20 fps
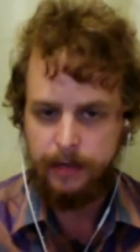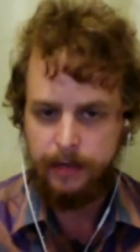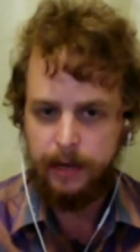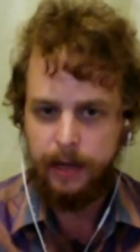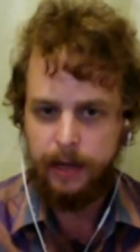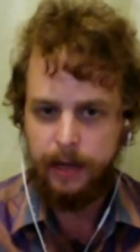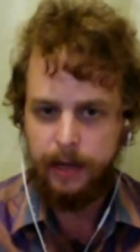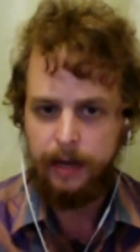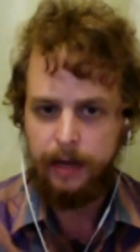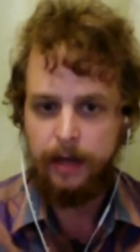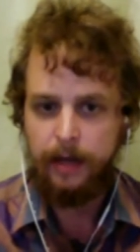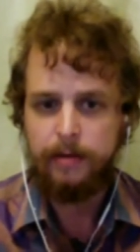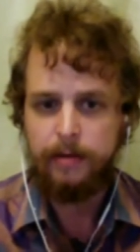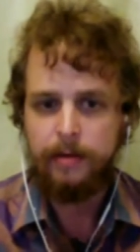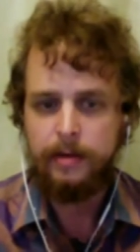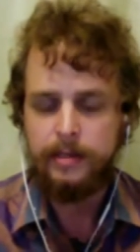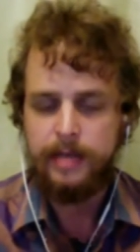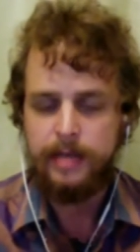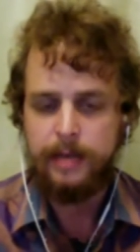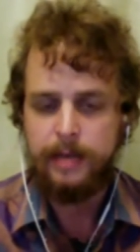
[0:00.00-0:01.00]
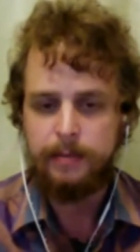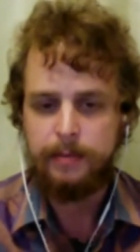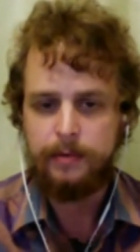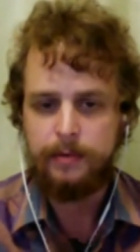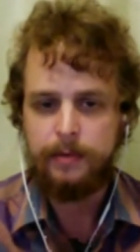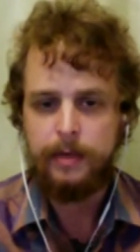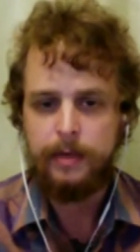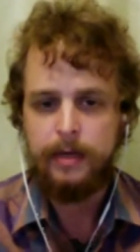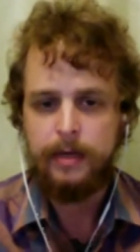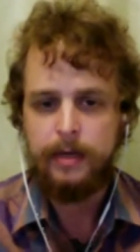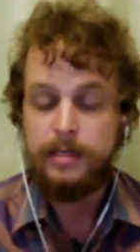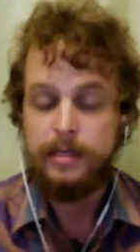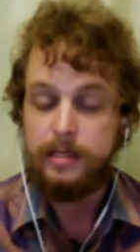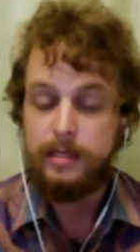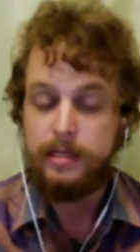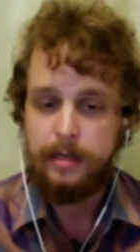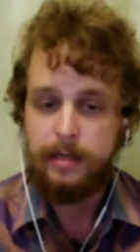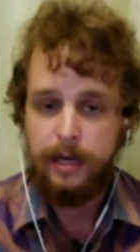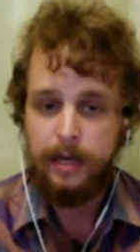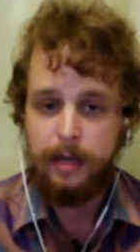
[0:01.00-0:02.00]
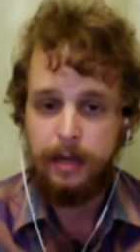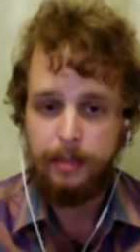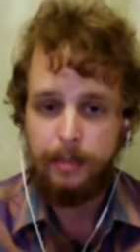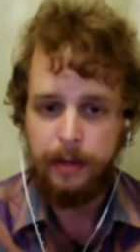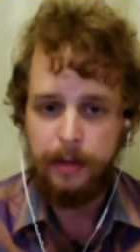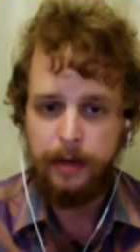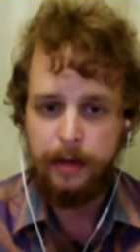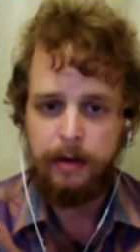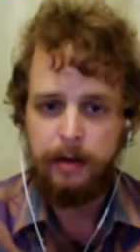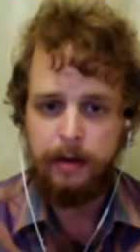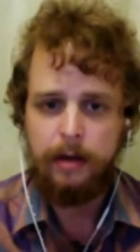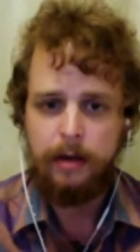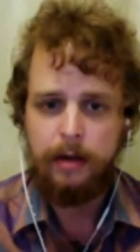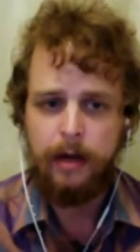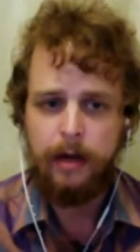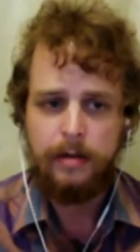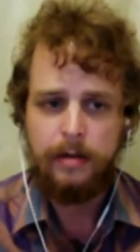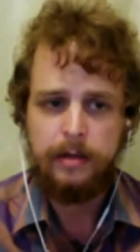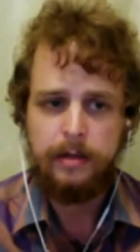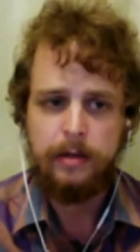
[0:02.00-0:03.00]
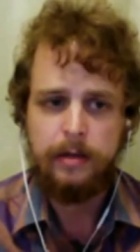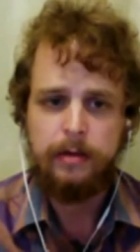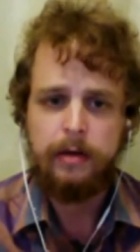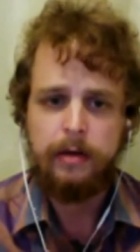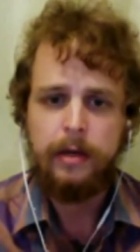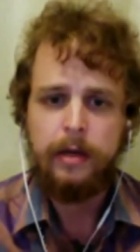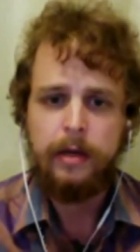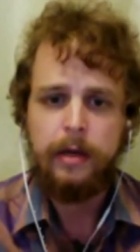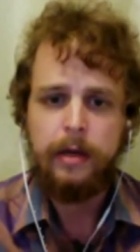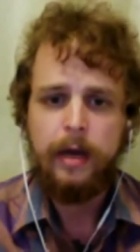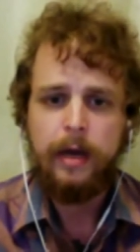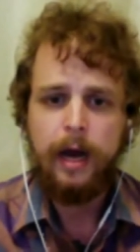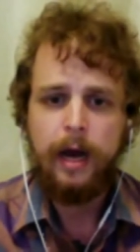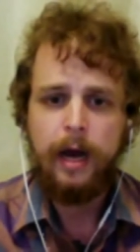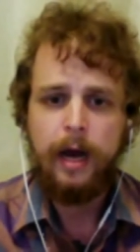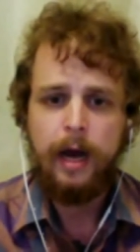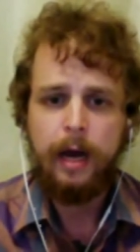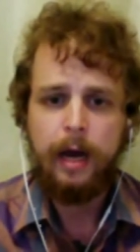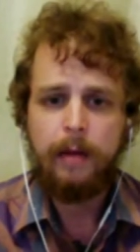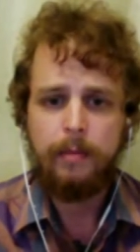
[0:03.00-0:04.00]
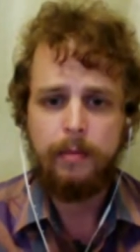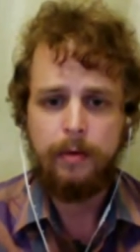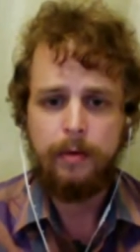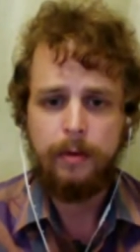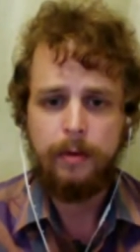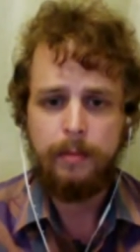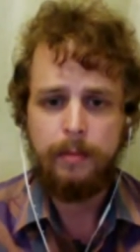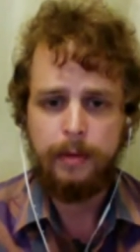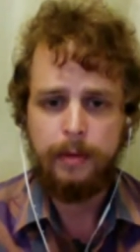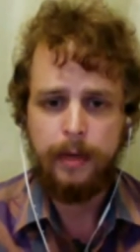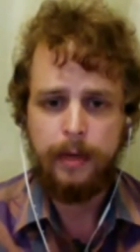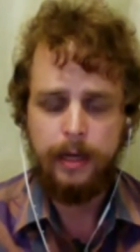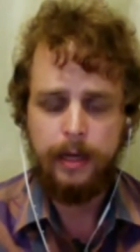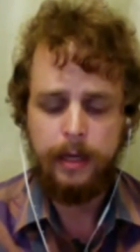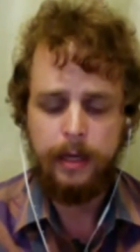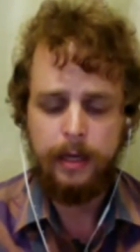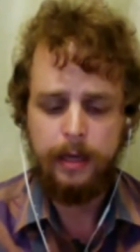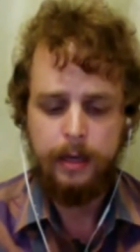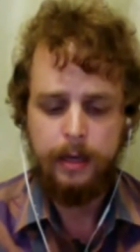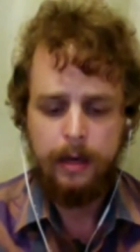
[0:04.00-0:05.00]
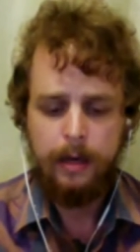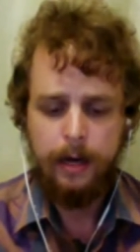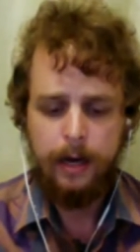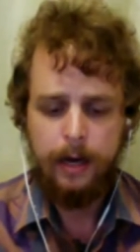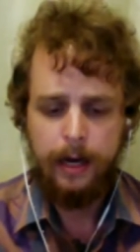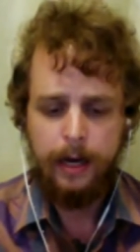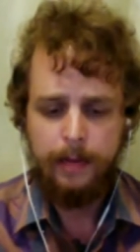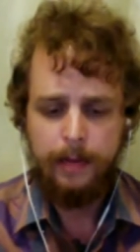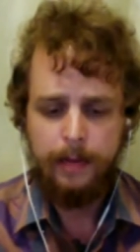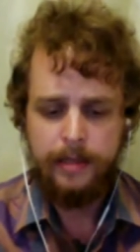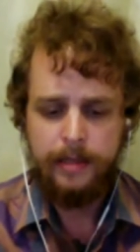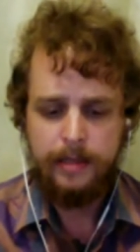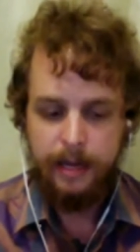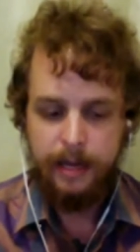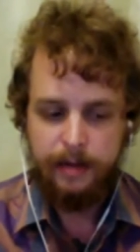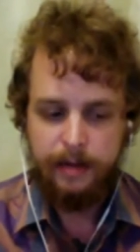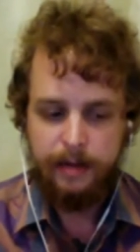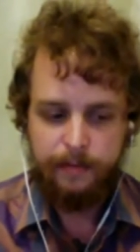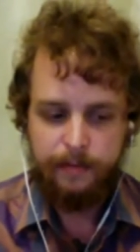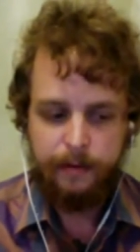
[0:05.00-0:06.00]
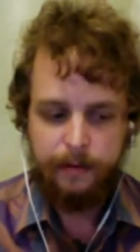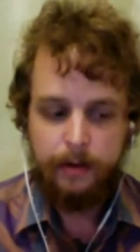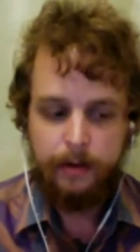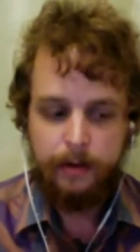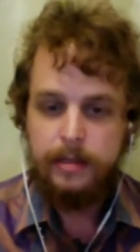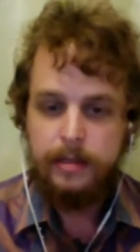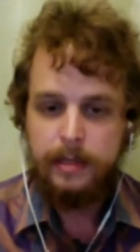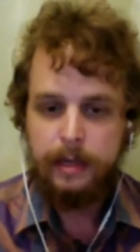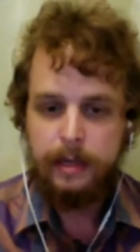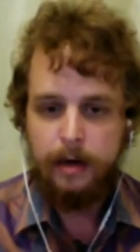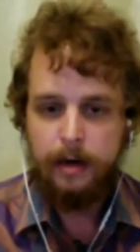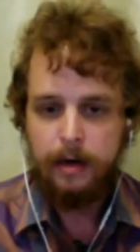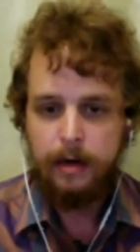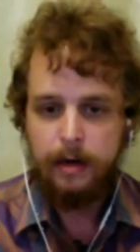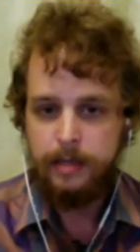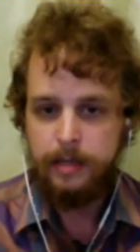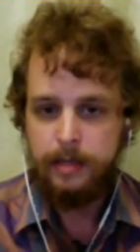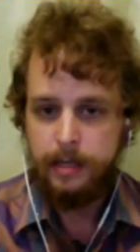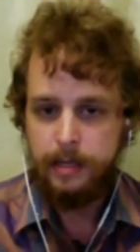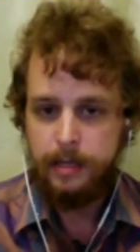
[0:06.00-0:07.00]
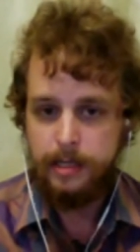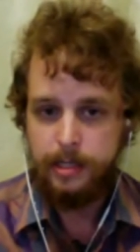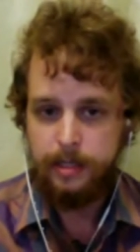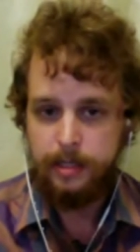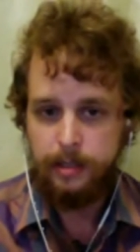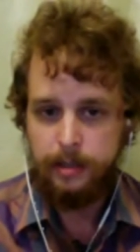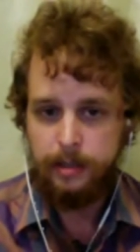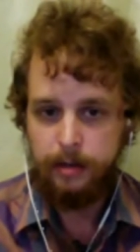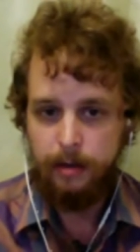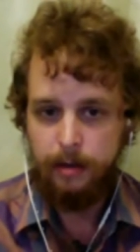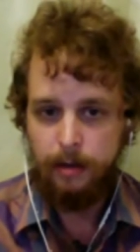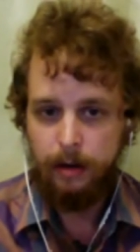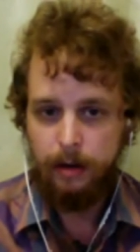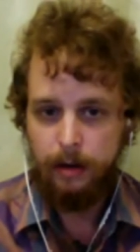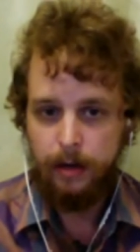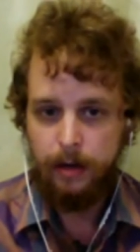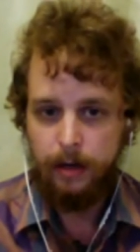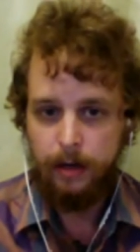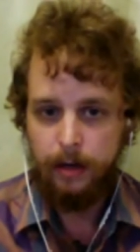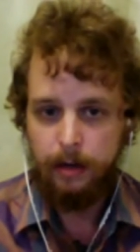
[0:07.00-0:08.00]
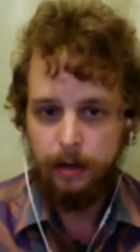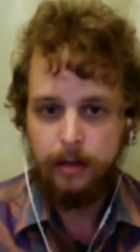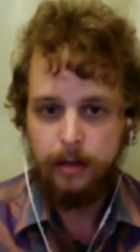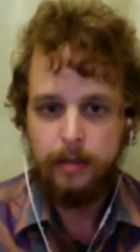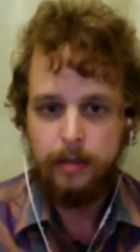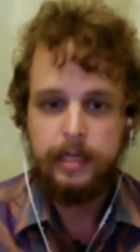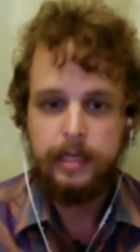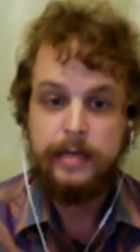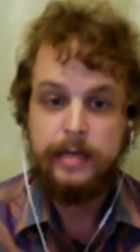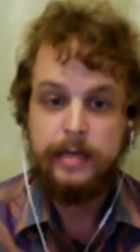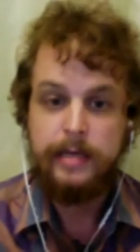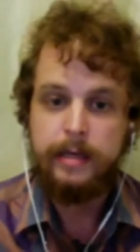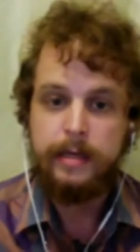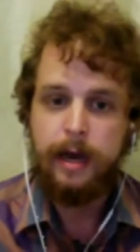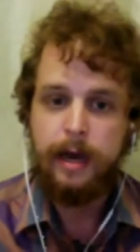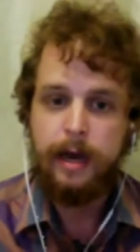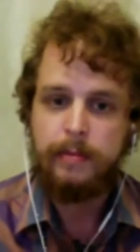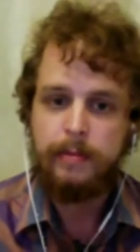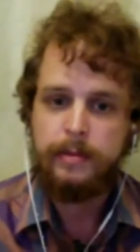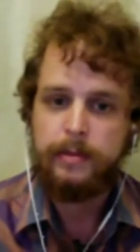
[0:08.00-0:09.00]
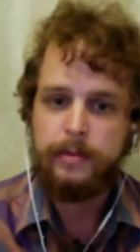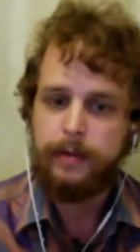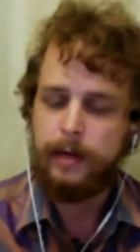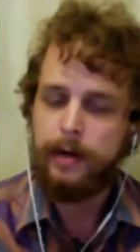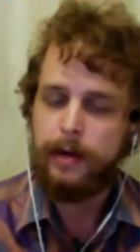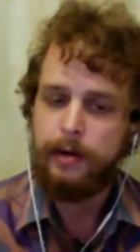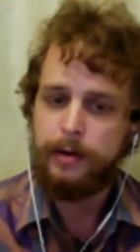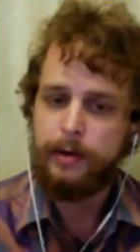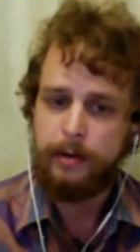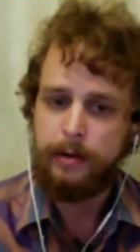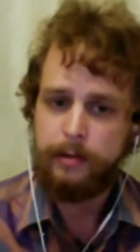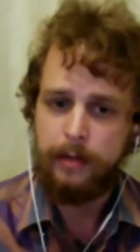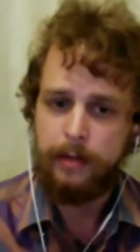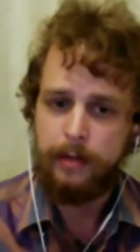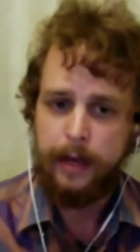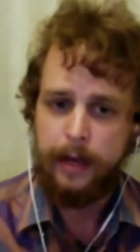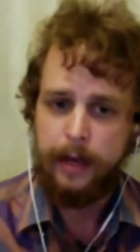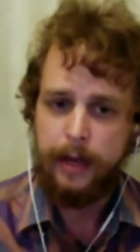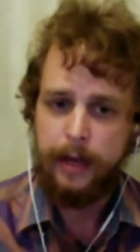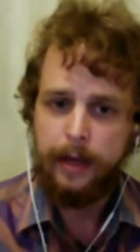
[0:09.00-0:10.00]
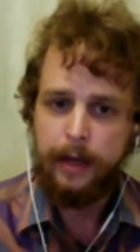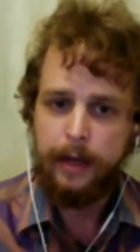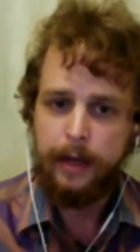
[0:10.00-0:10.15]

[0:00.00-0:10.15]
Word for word: And another example, just to nitpick also, would be instead of focusing our attention on, you know, chasing cops around all day,